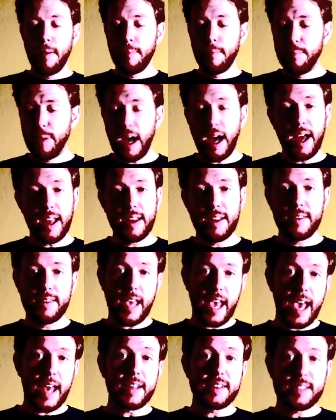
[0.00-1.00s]
But
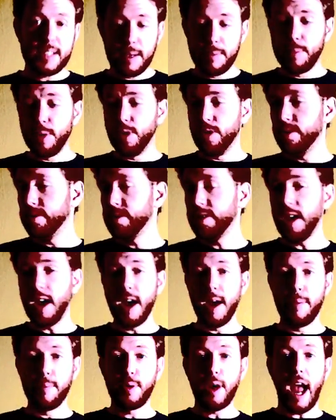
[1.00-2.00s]
they had a symbol.
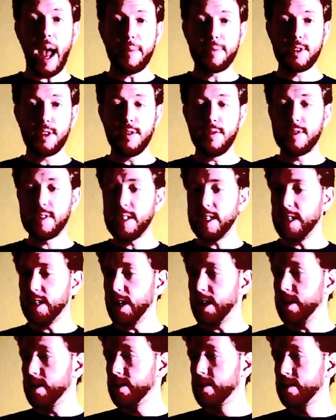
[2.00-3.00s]
Perhaps you've seen
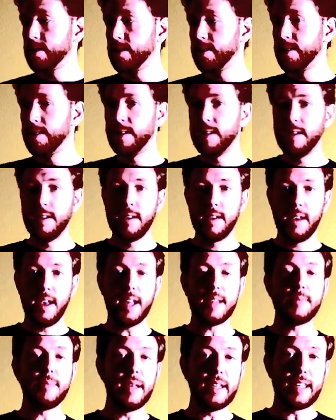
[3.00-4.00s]
it.
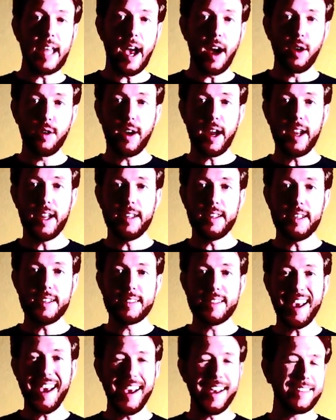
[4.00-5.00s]
It's been downgraded these
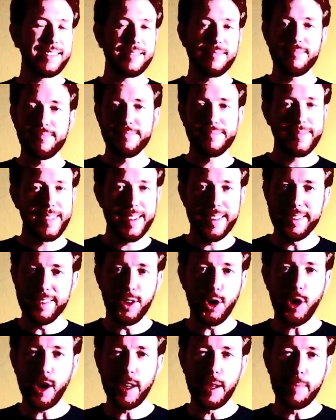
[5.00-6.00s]
days.
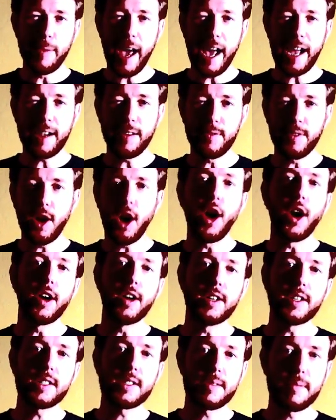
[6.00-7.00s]
Look on the back of
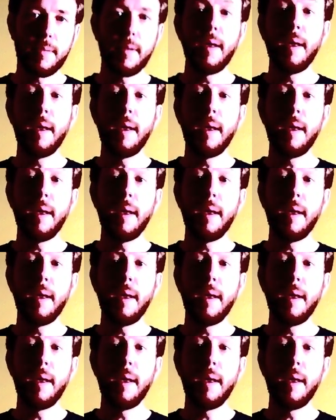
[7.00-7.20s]
cars.